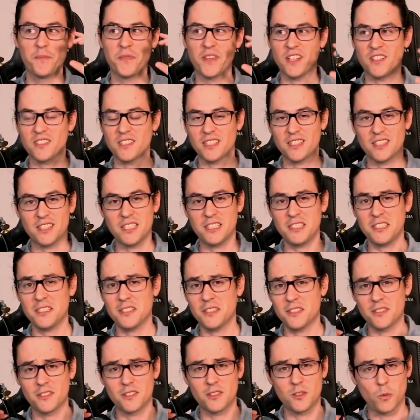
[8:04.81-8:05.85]
I was like, this
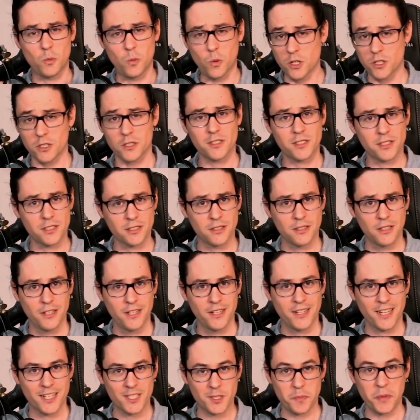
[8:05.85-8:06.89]
is the worst
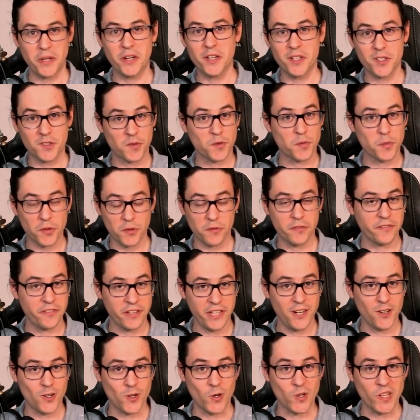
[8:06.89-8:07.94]
experience for Proof of
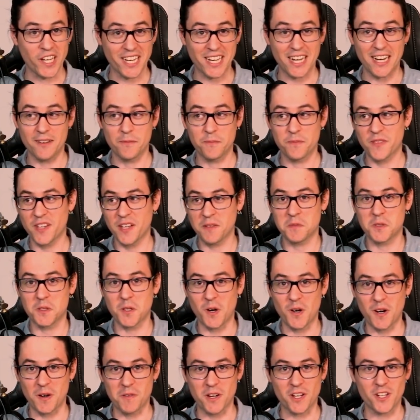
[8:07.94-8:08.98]
Hero. Like, I'm
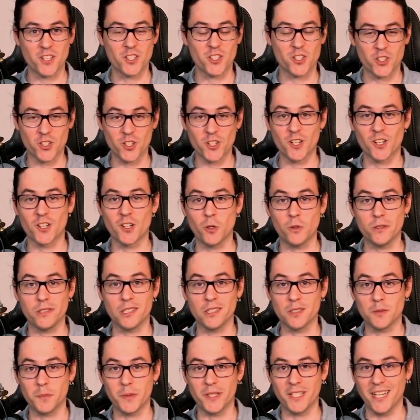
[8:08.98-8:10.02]
sorry, I'm not going to sugarcoat
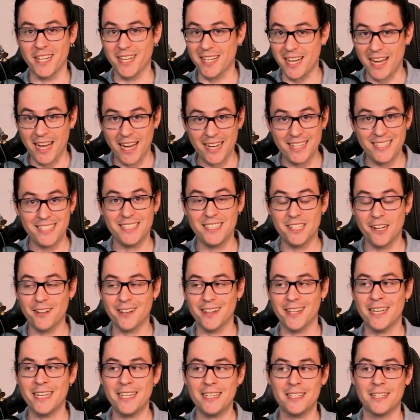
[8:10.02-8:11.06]
this, but like, I did
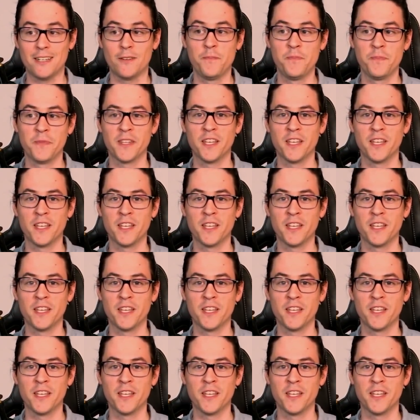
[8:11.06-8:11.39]
not like it.